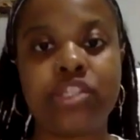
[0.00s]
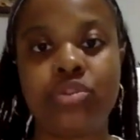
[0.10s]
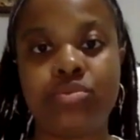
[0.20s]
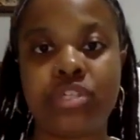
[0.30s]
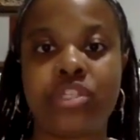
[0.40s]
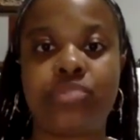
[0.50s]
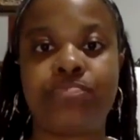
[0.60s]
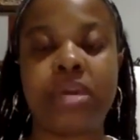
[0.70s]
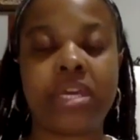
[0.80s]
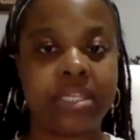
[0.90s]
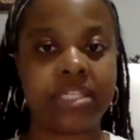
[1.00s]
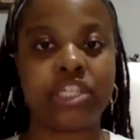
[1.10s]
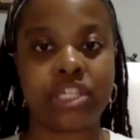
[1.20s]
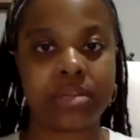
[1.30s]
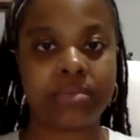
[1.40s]
you just pick the
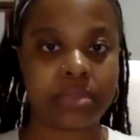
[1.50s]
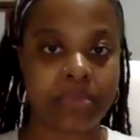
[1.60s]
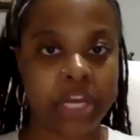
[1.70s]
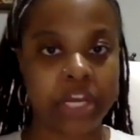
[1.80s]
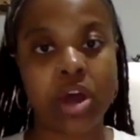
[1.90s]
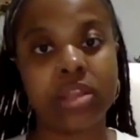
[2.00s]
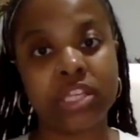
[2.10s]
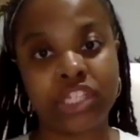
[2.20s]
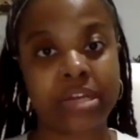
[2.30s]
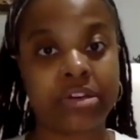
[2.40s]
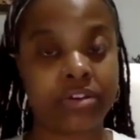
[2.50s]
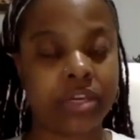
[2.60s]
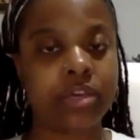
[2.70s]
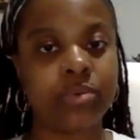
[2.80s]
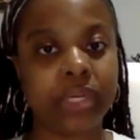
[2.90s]
digit depending on the gender that
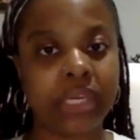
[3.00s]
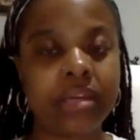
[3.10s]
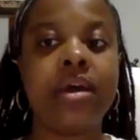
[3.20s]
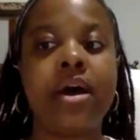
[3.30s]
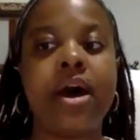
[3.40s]
you need.